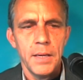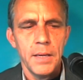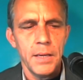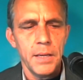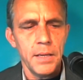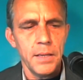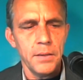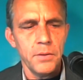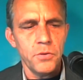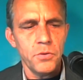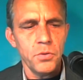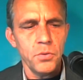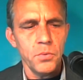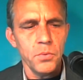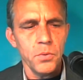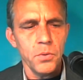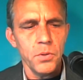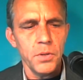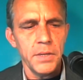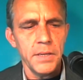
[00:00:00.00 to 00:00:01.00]
into
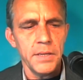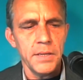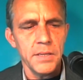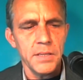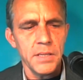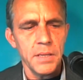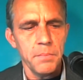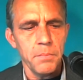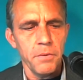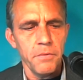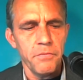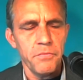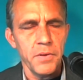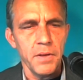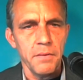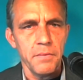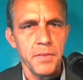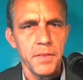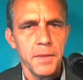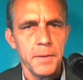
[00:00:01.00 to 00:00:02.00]
early December
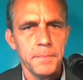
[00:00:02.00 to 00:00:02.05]
5th.